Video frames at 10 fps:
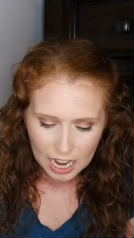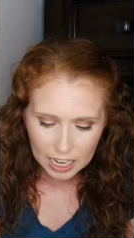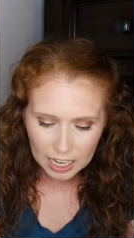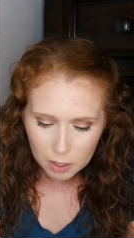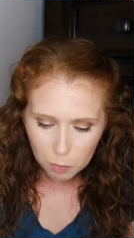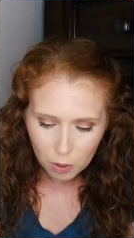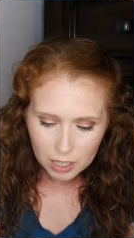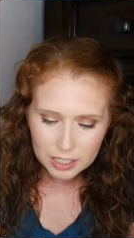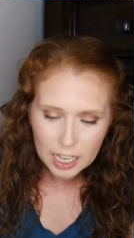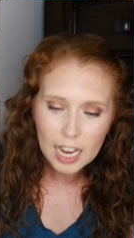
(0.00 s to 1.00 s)
It
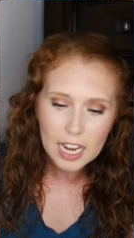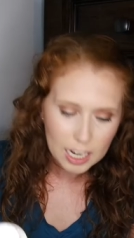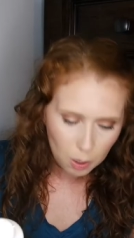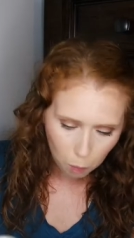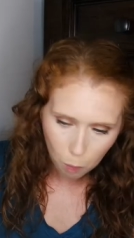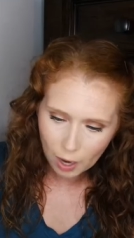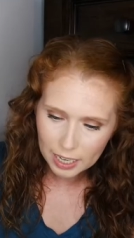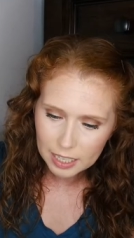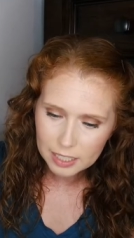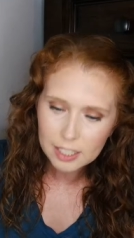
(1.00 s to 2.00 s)
was a
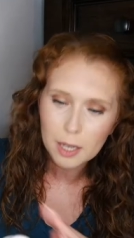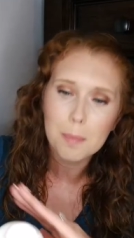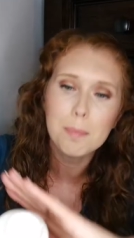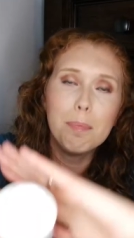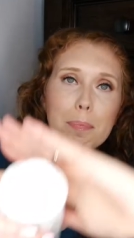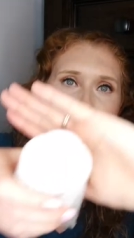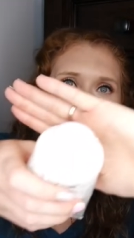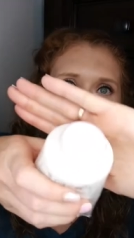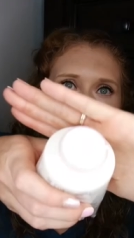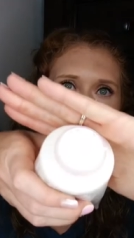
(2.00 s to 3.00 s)
white
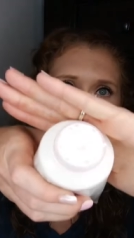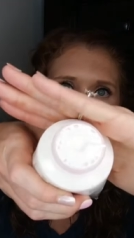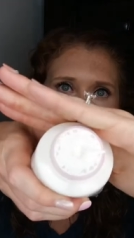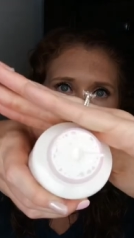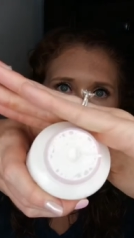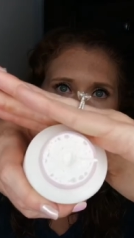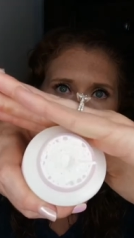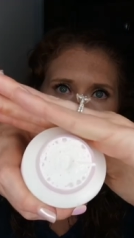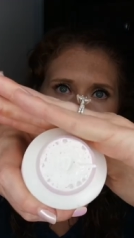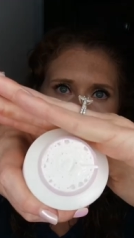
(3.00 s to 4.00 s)
base, which I'm going to show
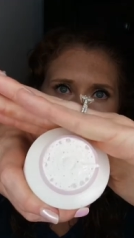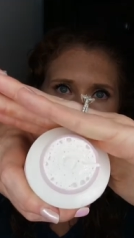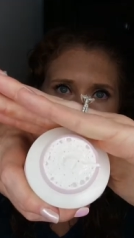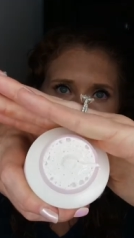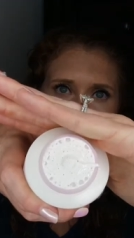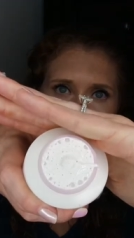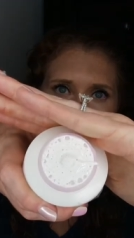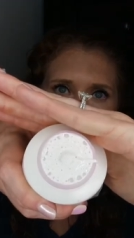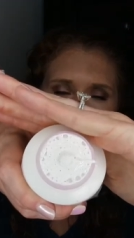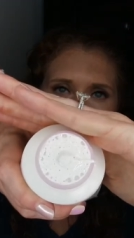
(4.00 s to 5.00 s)
you right
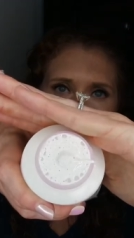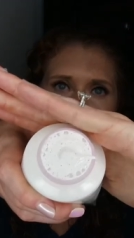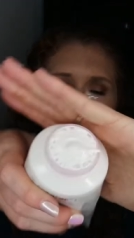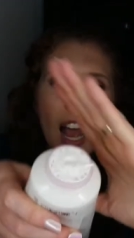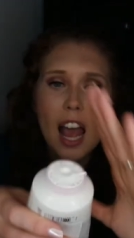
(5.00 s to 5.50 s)
here,